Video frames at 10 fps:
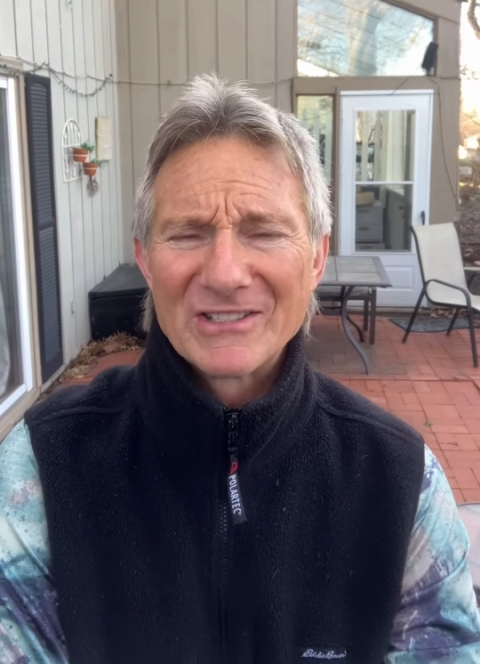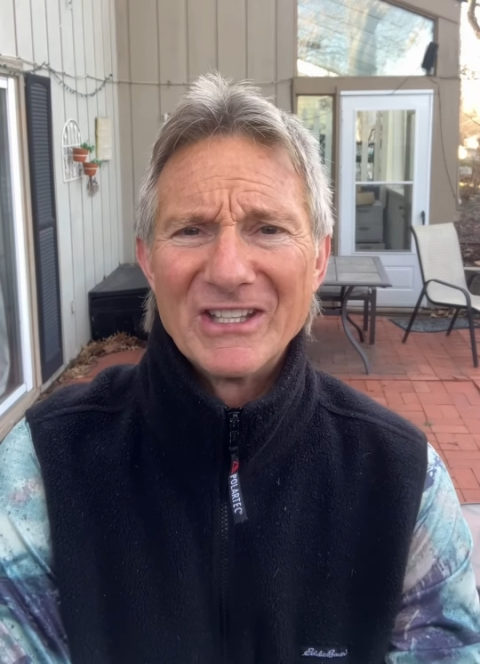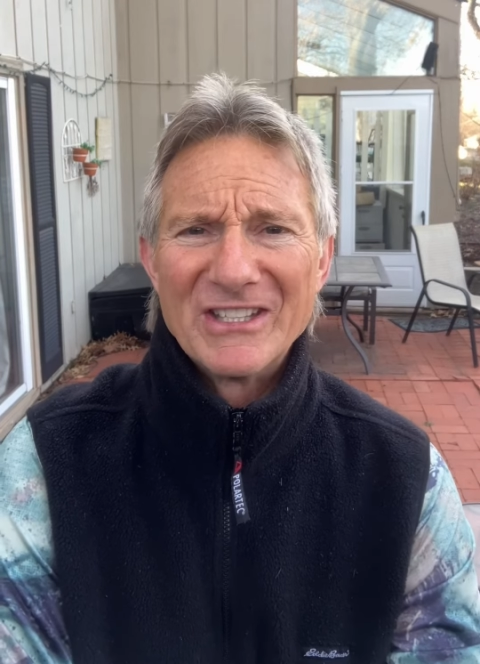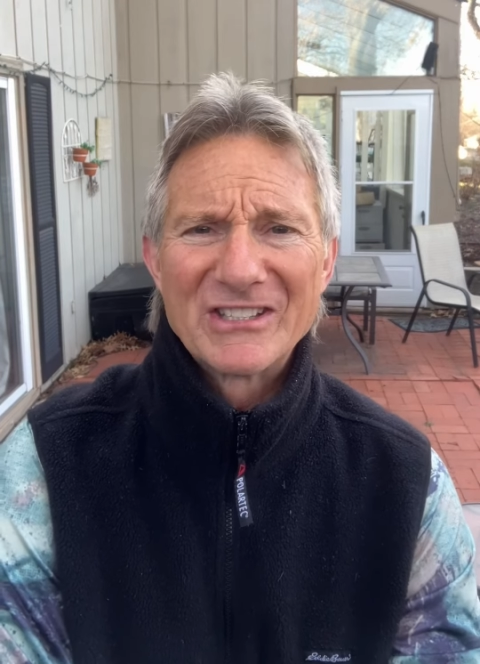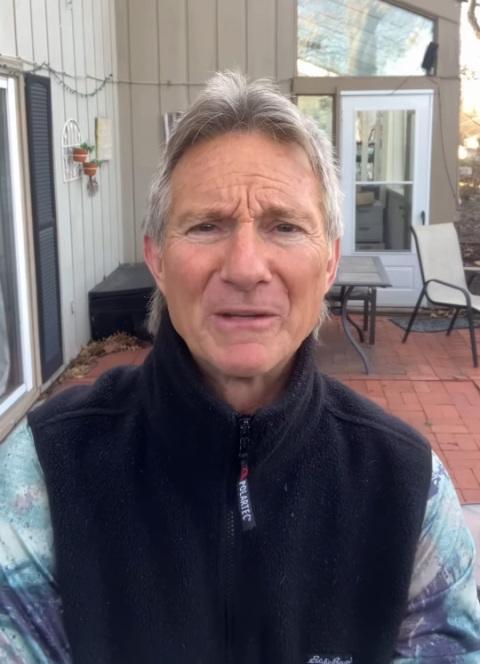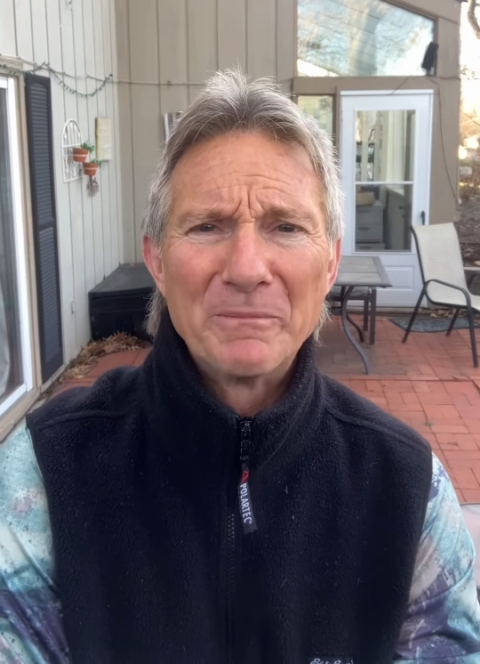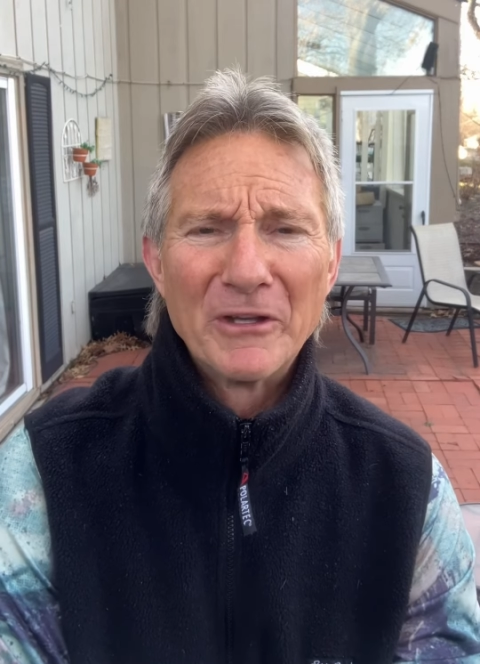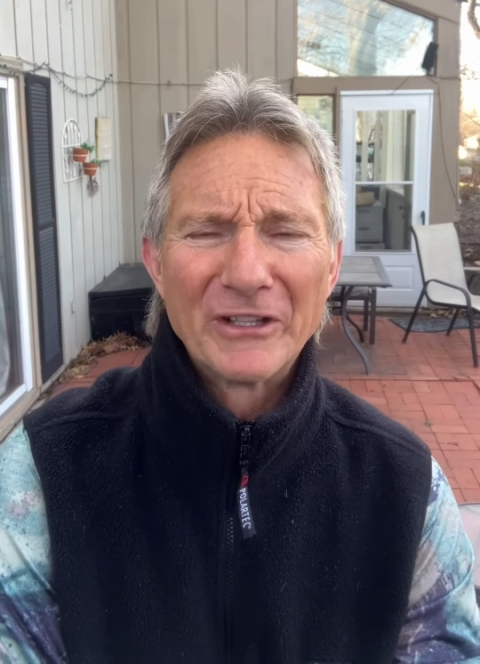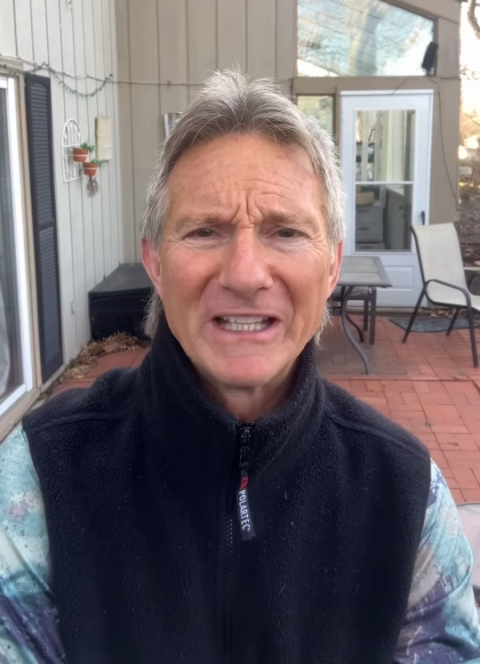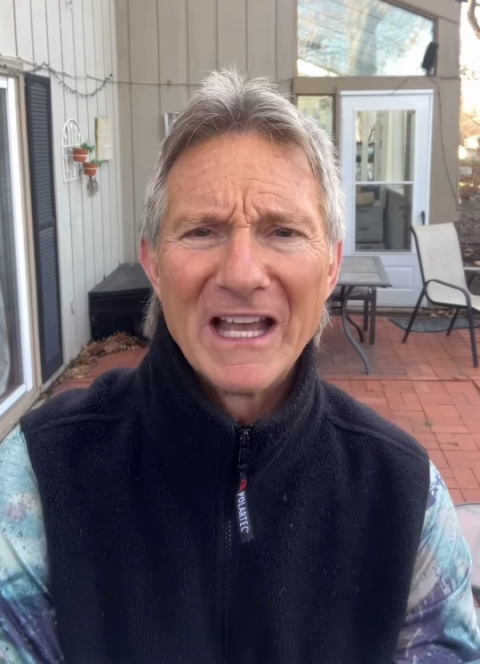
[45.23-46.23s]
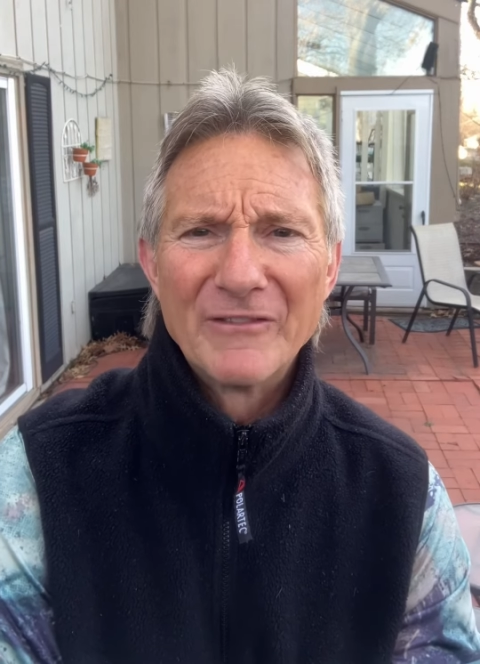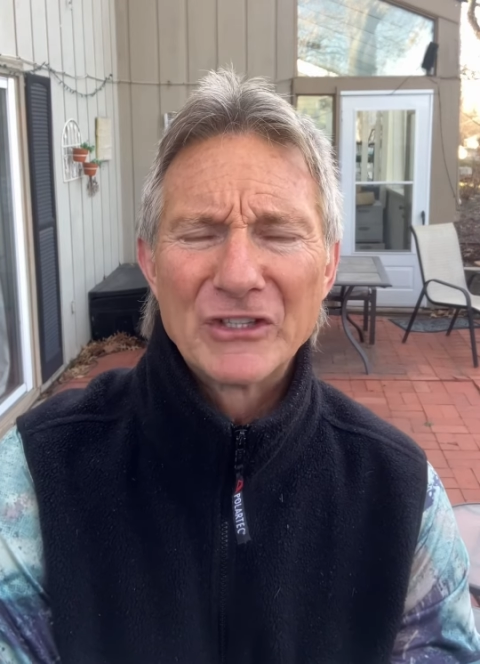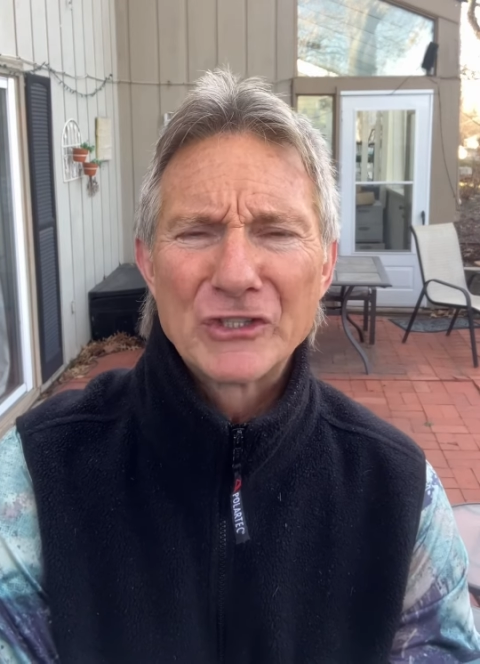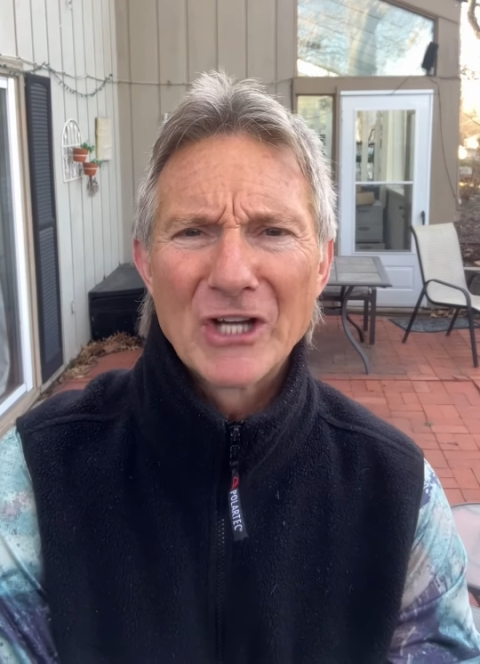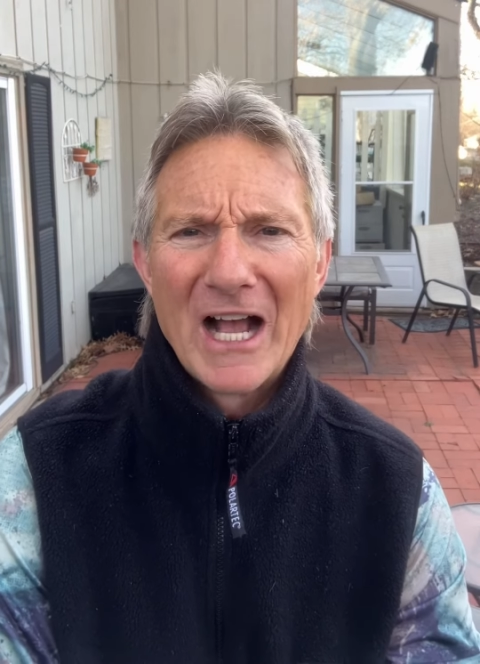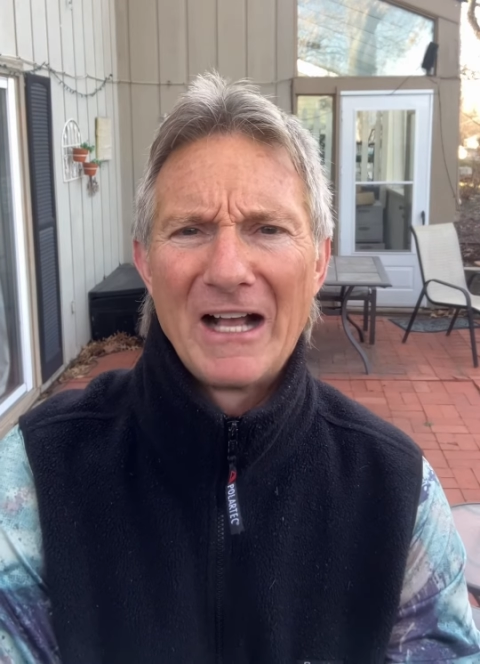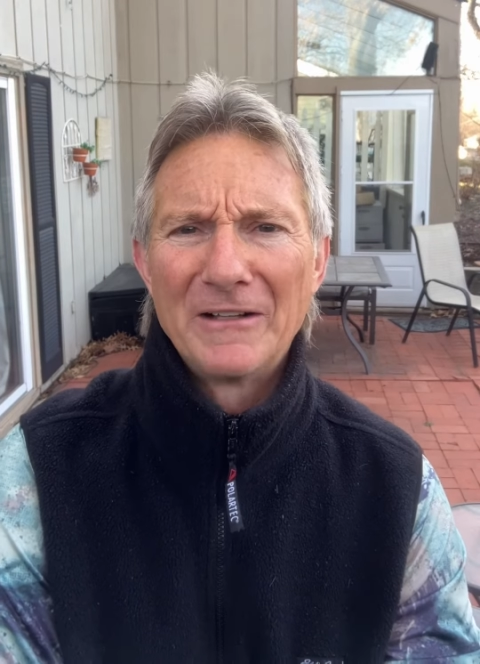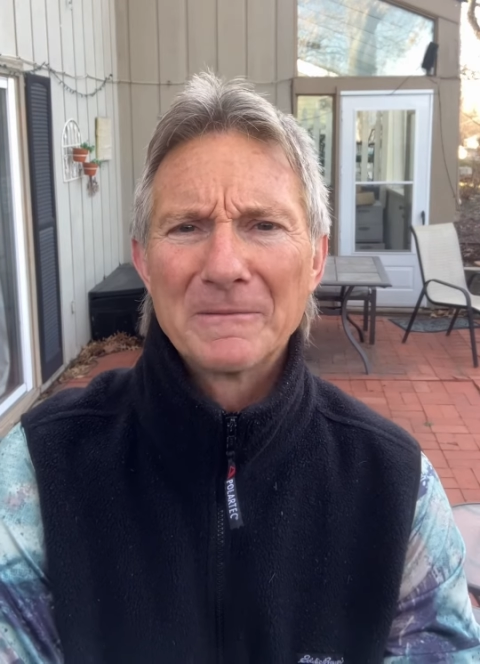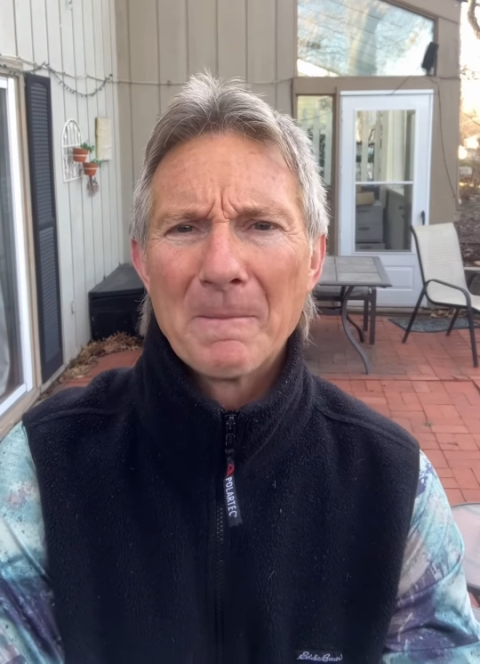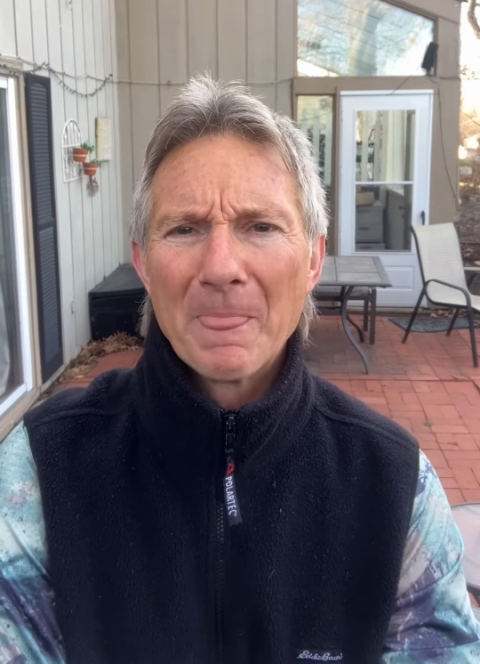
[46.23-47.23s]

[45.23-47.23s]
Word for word: the disability of a child.